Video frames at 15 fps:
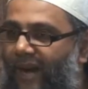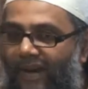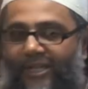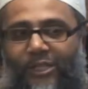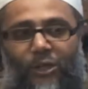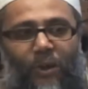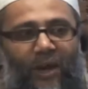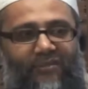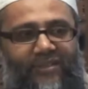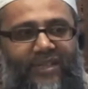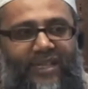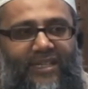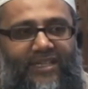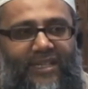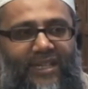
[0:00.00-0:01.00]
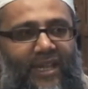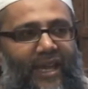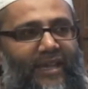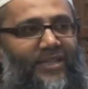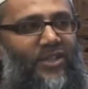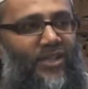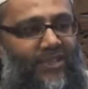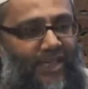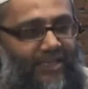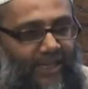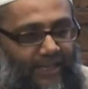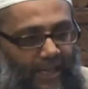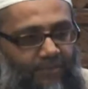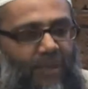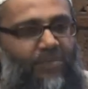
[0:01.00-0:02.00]
I do have needs. It's not such
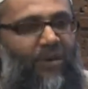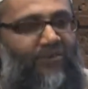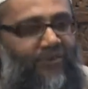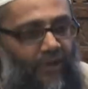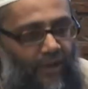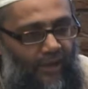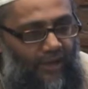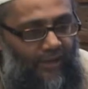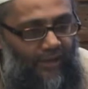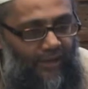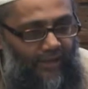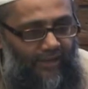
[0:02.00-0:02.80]
that let me prefer,